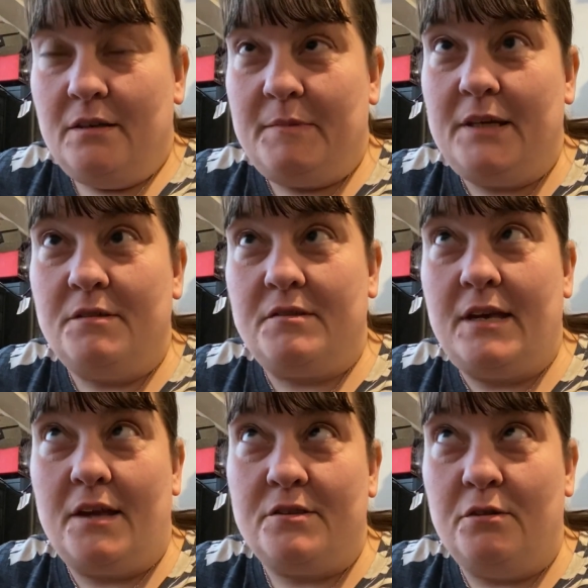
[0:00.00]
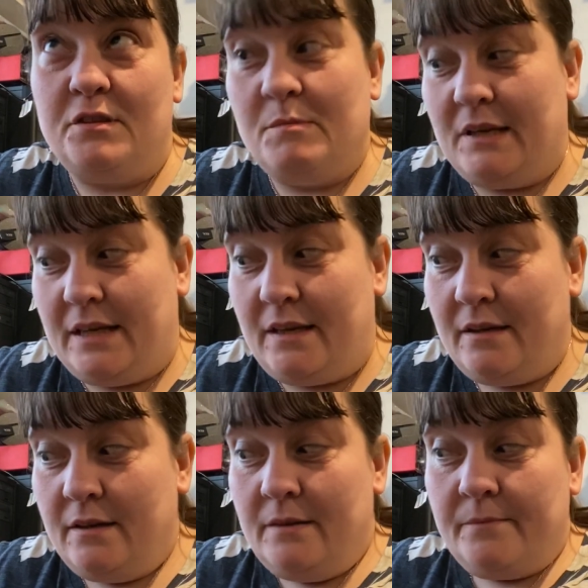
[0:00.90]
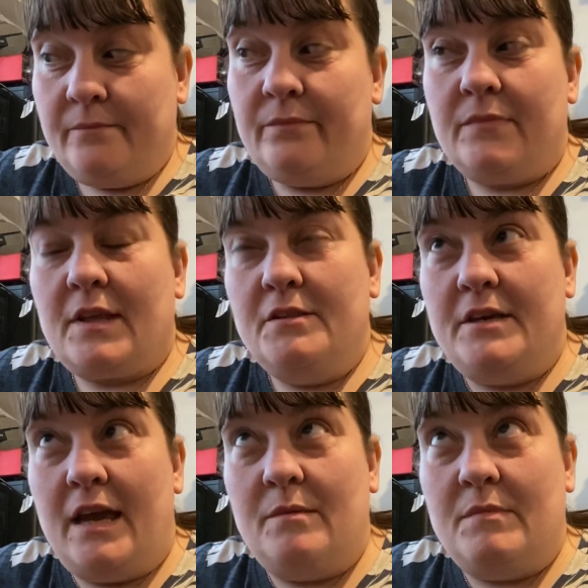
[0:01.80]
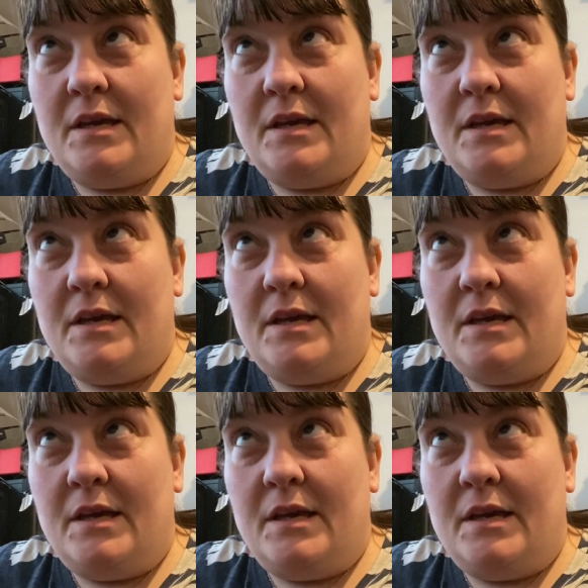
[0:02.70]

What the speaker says: Because yes, ultimately, the aim